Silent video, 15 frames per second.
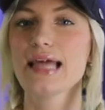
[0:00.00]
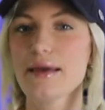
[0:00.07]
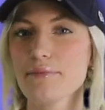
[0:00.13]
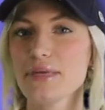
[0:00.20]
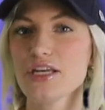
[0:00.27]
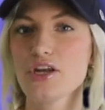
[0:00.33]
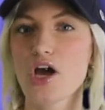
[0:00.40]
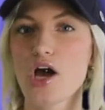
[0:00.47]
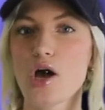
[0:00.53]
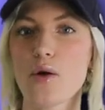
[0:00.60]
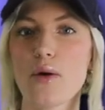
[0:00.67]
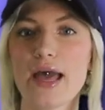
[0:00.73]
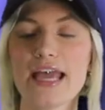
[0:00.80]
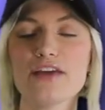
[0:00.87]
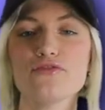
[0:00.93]
Let me
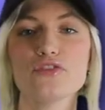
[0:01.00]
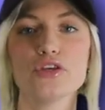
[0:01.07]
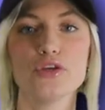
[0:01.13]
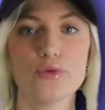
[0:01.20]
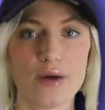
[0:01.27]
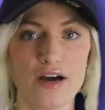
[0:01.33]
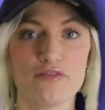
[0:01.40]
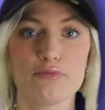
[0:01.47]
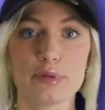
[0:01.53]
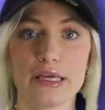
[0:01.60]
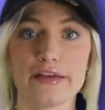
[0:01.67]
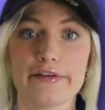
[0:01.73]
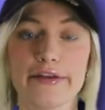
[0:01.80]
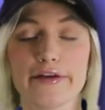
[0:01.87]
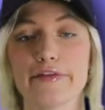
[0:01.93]
know if you have
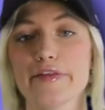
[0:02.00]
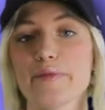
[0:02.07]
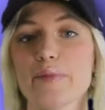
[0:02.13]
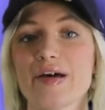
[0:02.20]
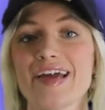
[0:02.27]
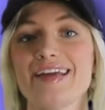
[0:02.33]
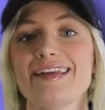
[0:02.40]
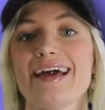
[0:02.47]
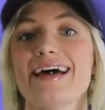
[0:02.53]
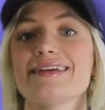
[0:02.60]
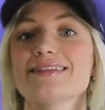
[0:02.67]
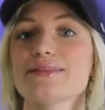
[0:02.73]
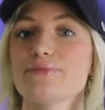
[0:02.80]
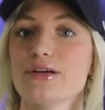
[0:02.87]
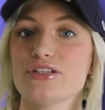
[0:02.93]
planting on the mind
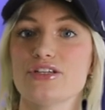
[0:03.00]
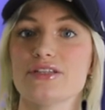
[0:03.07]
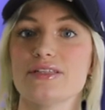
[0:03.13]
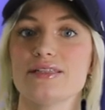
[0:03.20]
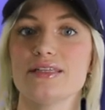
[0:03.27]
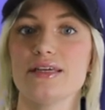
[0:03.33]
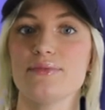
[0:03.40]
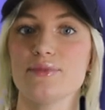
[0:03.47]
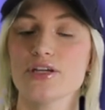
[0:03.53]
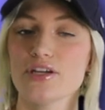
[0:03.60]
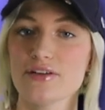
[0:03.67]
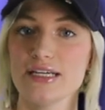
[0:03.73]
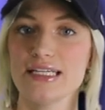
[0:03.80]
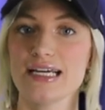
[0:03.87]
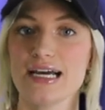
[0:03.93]
as much as Tim
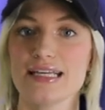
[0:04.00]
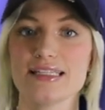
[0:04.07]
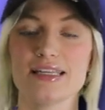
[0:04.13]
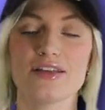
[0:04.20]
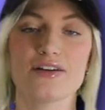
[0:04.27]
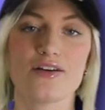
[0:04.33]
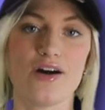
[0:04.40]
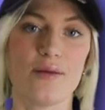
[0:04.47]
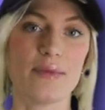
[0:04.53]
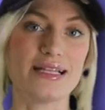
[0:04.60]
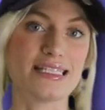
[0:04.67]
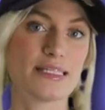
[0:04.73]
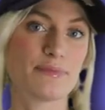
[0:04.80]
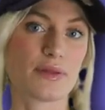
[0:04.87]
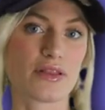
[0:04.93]
Curry does in the
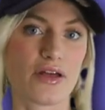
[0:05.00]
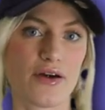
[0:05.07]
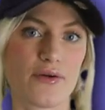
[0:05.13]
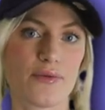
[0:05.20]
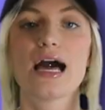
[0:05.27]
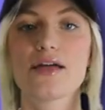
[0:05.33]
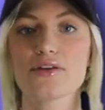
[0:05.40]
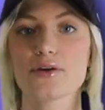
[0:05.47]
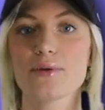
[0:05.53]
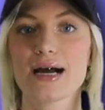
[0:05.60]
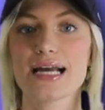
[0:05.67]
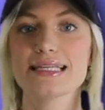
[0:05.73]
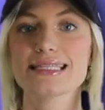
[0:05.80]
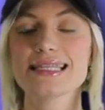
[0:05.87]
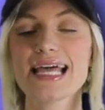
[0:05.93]
comments below.
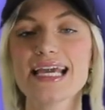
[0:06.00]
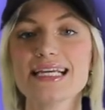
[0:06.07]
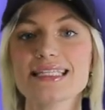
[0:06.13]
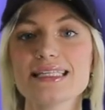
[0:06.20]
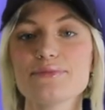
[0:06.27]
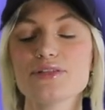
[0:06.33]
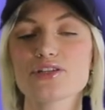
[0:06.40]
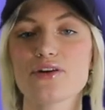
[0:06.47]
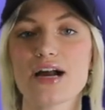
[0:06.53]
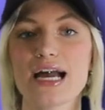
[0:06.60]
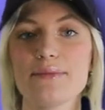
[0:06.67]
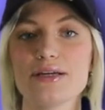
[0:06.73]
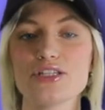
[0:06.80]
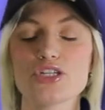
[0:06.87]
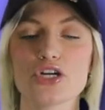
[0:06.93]
Otherwise, like,
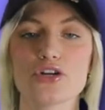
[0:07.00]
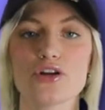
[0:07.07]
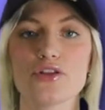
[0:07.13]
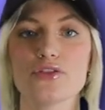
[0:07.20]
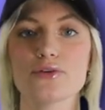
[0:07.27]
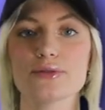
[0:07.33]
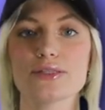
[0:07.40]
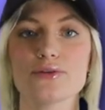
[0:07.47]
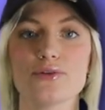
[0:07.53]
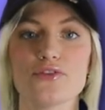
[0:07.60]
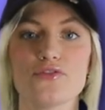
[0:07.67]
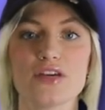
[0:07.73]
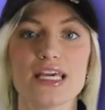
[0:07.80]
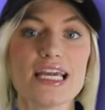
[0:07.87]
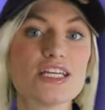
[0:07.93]
subscribe, and turn turn on those
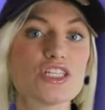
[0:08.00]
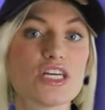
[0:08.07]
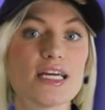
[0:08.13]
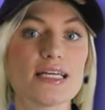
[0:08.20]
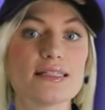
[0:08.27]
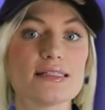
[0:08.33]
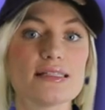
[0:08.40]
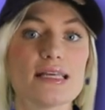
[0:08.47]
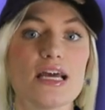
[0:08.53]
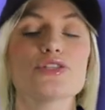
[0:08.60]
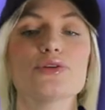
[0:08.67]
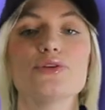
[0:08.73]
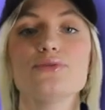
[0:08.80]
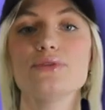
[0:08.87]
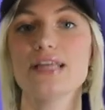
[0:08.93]
notifications so
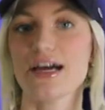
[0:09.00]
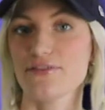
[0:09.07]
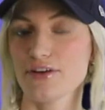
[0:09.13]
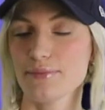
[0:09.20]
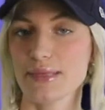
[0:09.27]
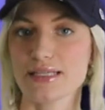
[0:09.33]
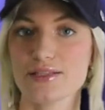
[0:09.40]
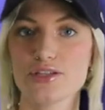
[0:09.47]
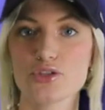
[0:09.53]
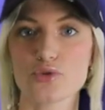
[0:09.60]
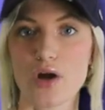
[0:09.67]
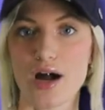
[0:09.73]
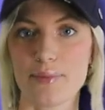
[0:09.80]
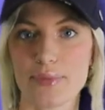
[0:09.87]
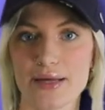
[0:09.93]
you never miss a
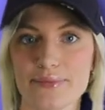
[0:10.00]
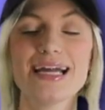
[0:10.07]
drop.